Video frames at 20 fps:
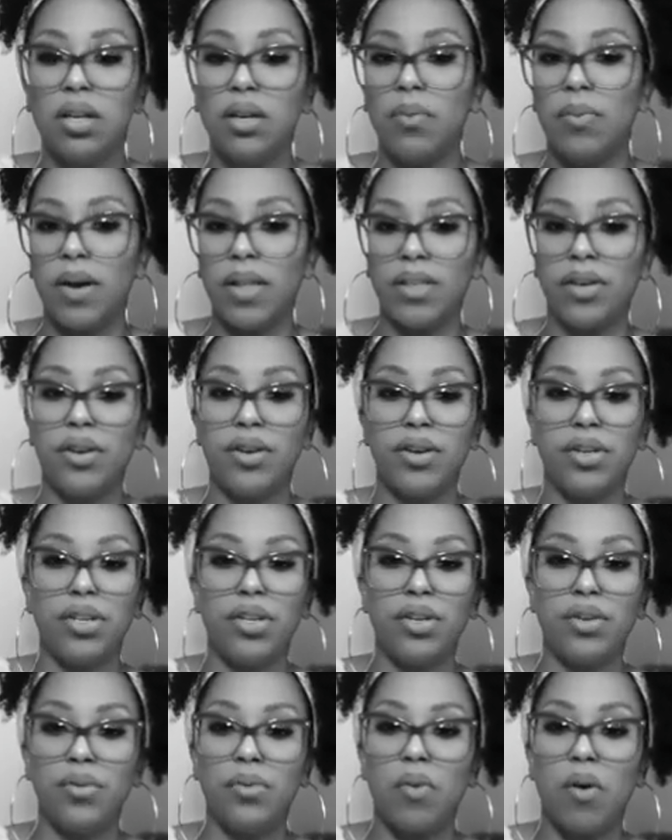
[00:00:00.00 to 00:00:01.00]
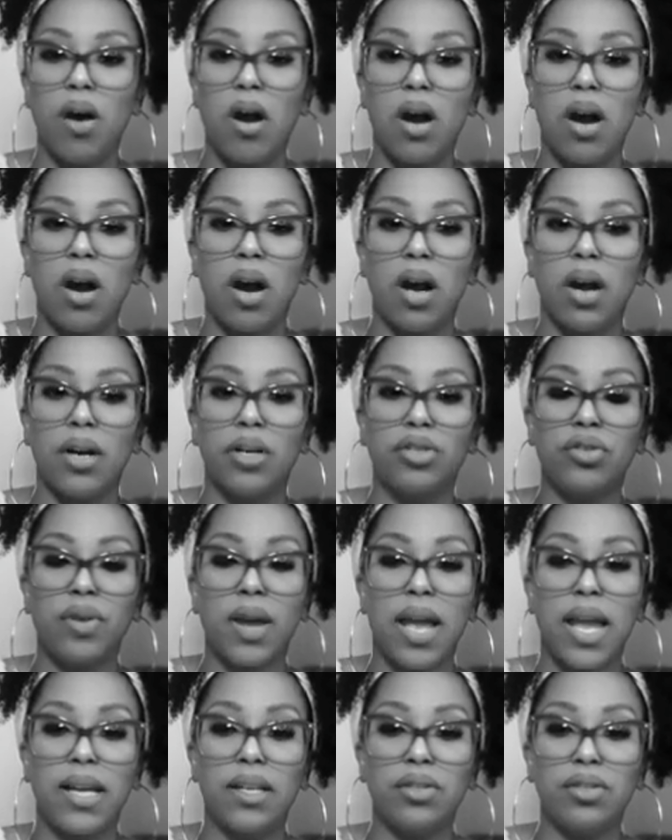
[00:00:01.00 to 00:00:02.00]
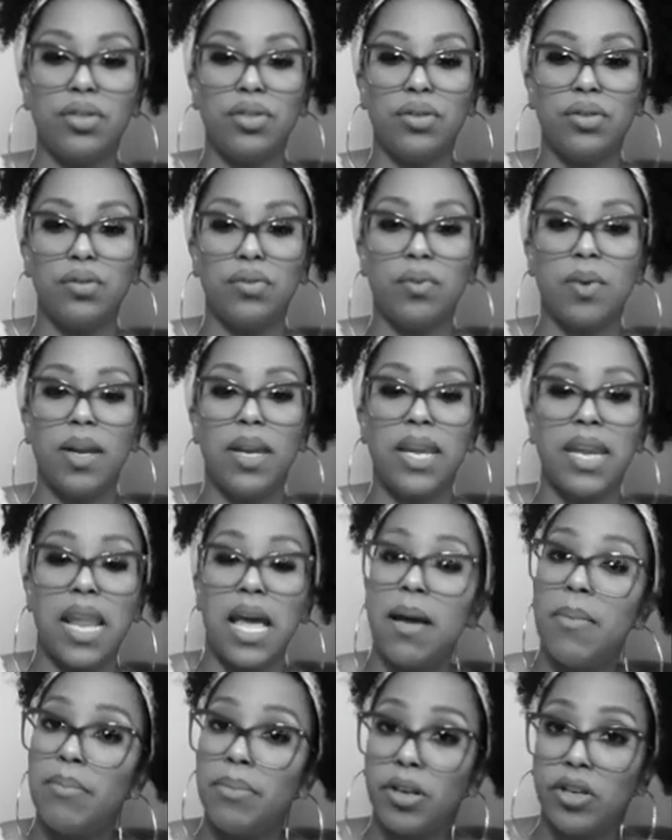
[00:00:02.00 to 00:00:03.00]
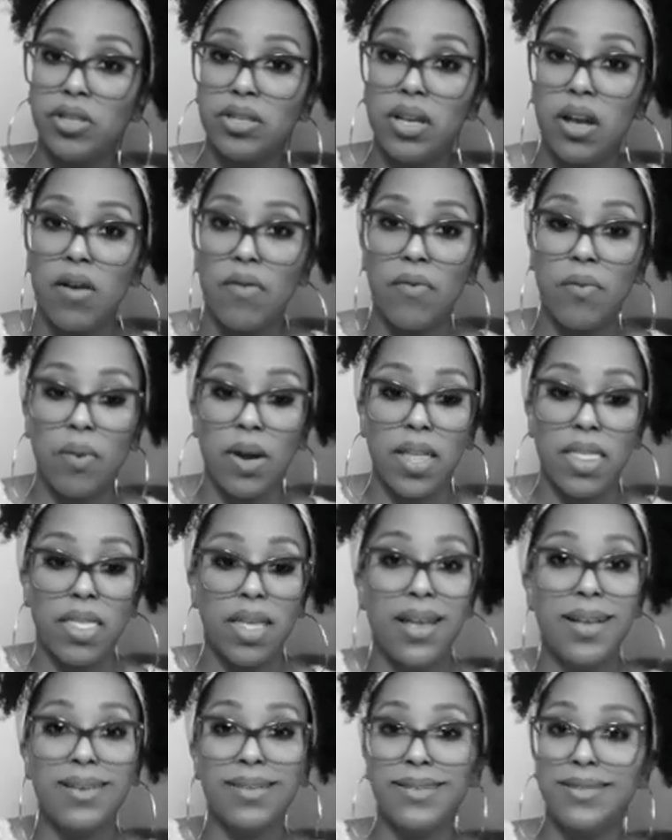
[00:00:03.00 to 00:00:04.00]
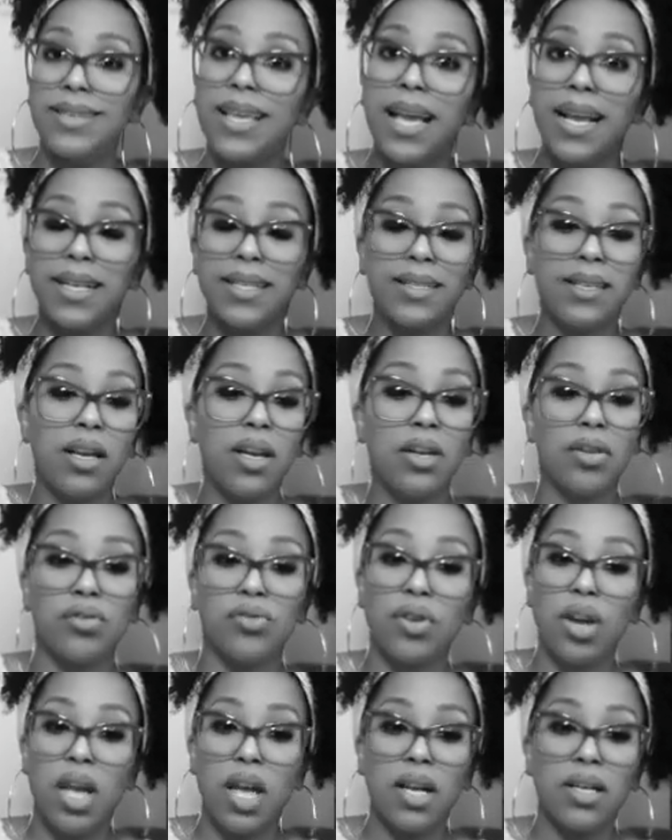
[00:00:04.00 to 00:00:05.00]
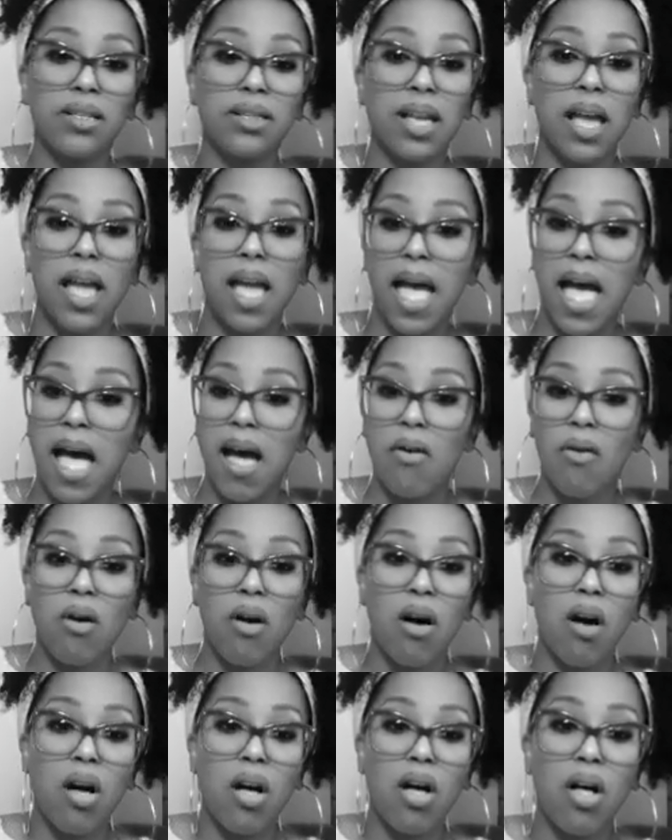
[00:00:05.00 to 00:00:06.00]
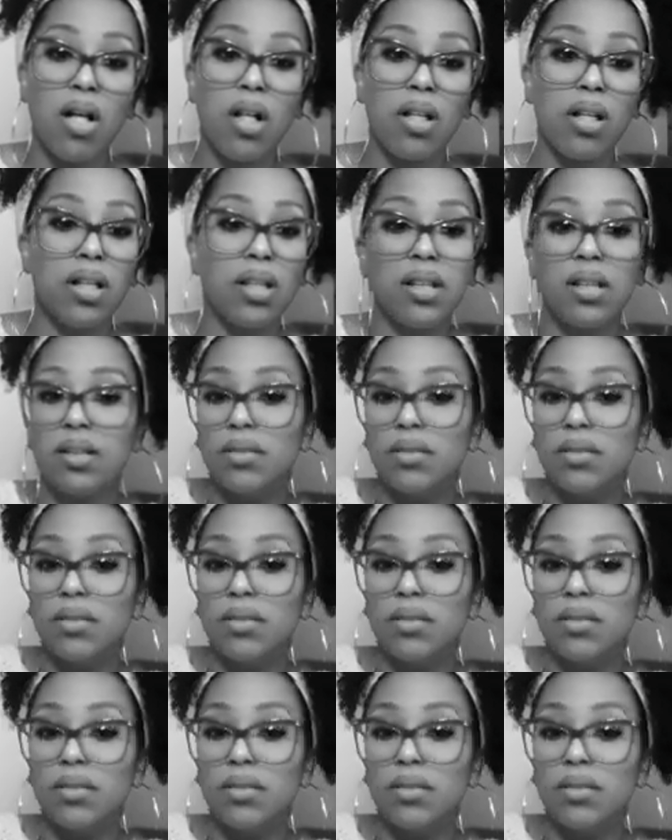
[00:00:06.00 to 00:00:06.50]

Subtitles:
Whether you are trying to numb yourself with sex, drugs, alcohol,